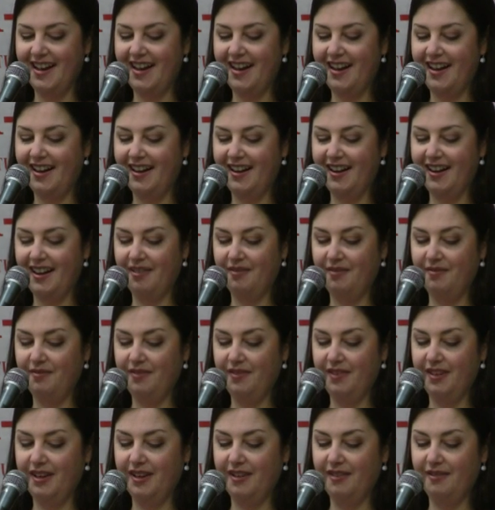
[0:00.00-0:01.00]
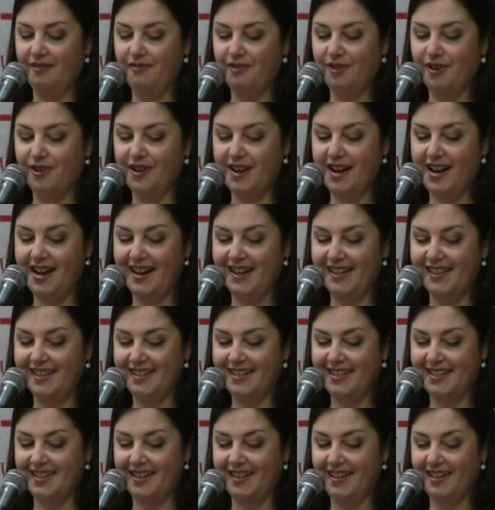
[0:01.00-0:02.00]
We're not
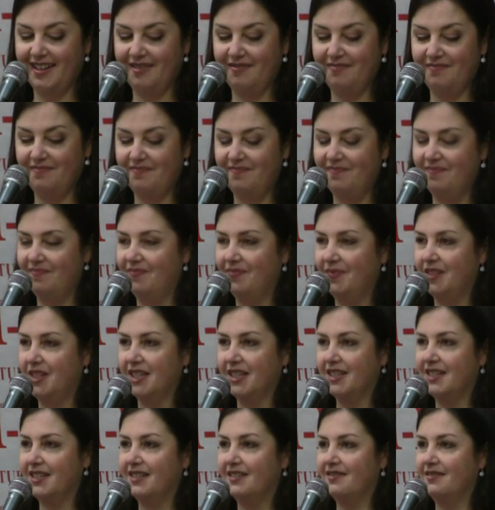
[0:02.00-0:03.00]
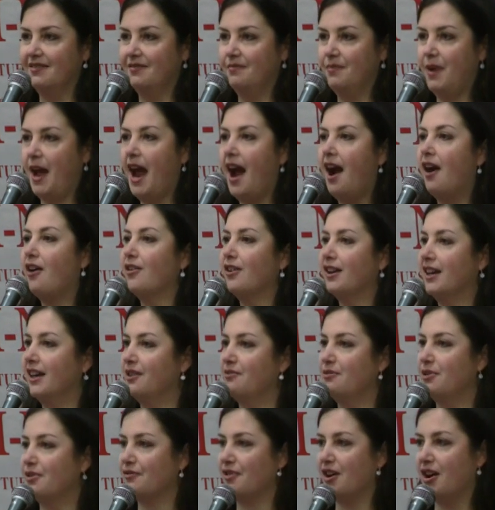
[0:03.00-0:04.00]
just
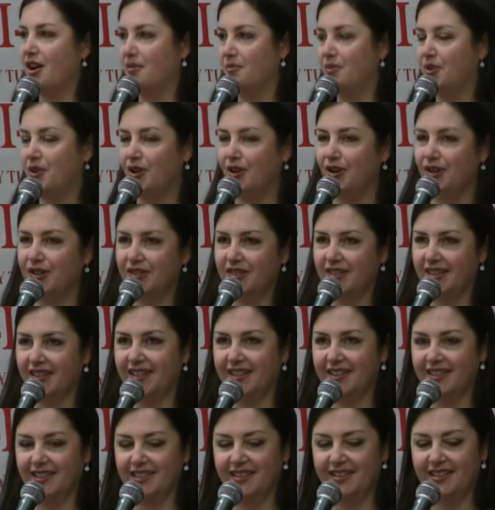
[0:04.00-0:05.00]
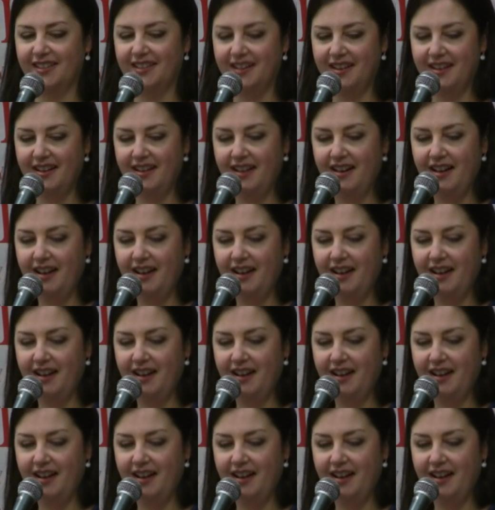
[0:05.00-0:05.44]
parroting what Ron Paul says.